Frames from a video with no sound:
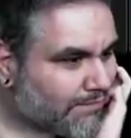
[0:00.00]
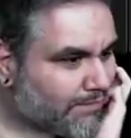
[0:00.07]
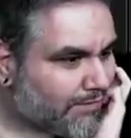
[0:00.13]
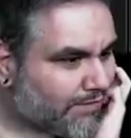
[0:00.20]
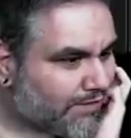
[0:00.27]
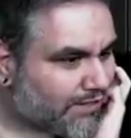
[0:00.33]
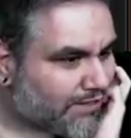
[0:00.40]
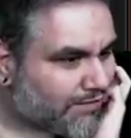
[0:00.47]
I'm going
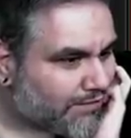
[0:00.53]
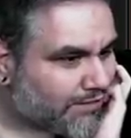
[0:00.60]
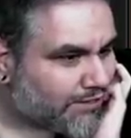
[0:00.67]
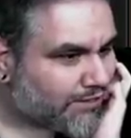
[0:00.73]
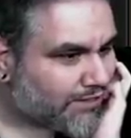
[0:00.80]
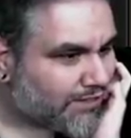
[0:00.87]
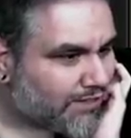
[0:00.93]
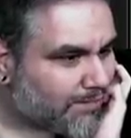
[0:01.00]
to Fact or
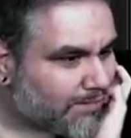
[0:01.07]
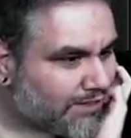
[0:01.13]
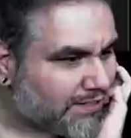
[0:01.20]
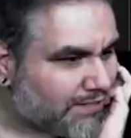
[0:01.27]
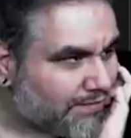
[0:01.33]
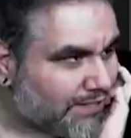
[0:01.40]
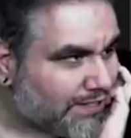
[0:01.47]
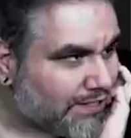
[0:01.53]
Fiction here
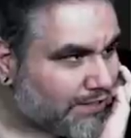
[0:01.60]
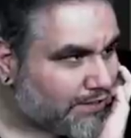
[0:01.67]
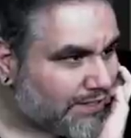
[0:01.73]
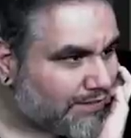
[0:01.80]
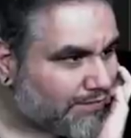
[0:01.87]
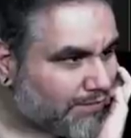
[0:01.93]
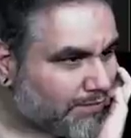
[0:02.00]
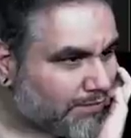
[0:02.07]
because if they do
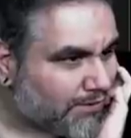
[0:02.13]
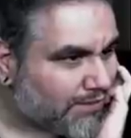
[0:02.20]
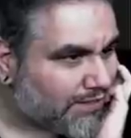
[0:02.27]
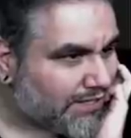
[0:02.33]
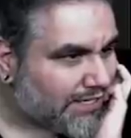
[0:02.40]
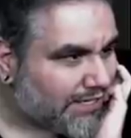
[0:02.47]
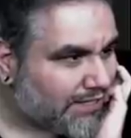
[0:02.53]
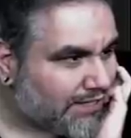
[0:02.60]
have a rebuke
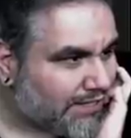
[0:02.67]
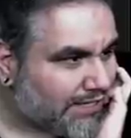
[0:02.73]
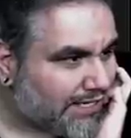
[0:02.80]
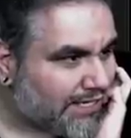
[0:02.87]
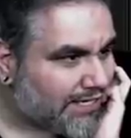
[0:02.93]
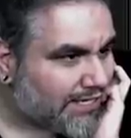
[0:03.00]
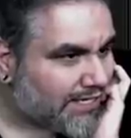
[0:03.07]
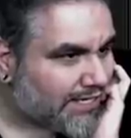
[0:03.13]
in hand, they
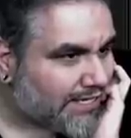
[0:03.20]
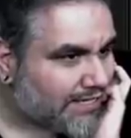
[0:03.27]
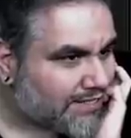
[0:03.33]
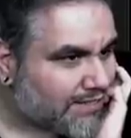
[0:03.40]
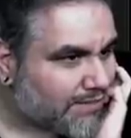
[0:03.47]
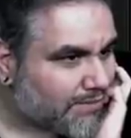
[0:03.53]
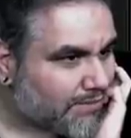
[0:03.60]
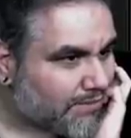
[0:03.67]
can't
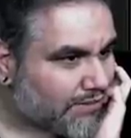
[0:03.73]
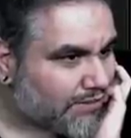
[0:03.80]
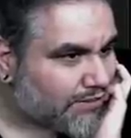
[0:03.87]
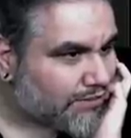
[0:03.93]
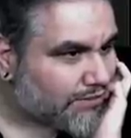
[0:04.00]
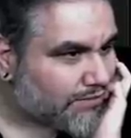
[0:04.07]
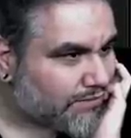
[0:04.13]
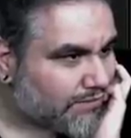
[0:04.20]
cast it with only
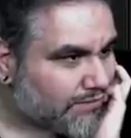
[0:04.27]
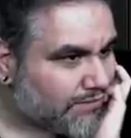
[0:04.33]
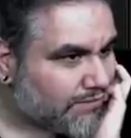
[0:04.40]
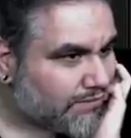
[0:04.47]
two.